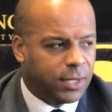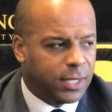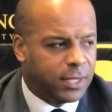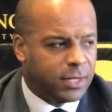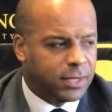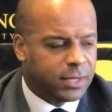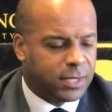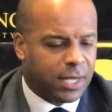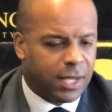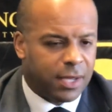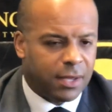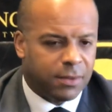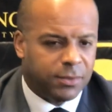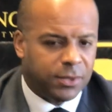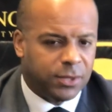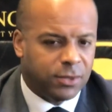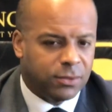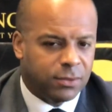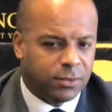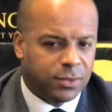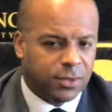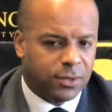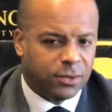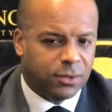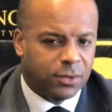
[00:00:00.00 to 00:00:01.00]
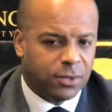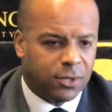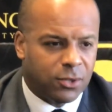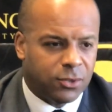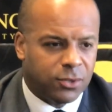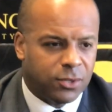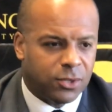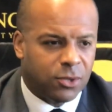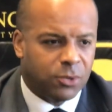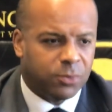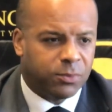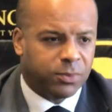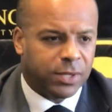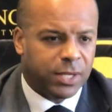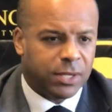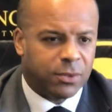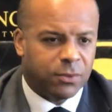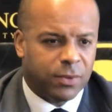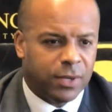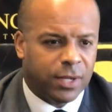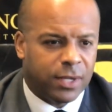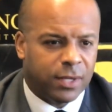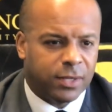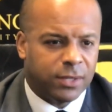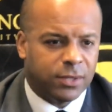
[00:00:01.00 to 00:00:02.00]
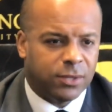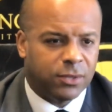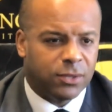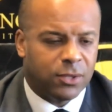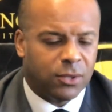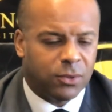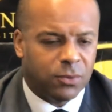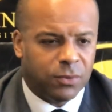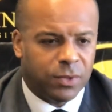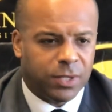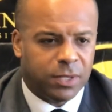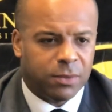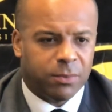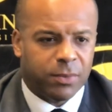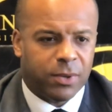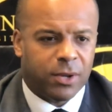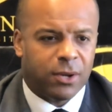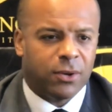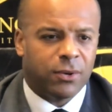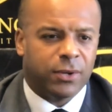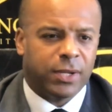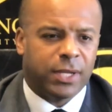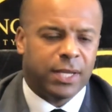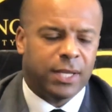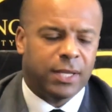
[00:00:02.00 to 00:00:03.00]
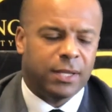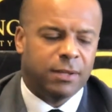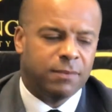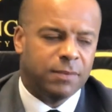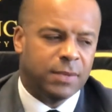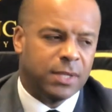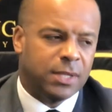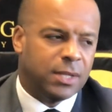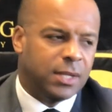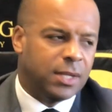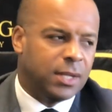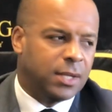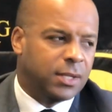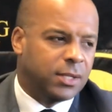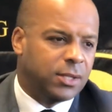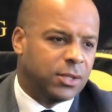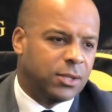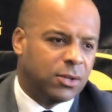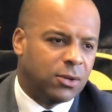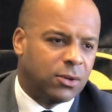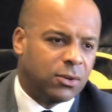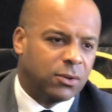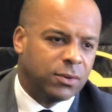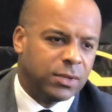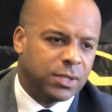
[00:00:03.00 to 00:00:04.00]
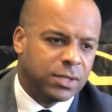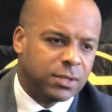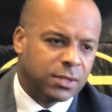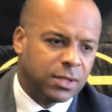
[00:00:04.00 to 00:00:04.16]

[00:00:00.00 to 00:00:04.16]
anytime you know you don't play well and you don't win a ball game, you know,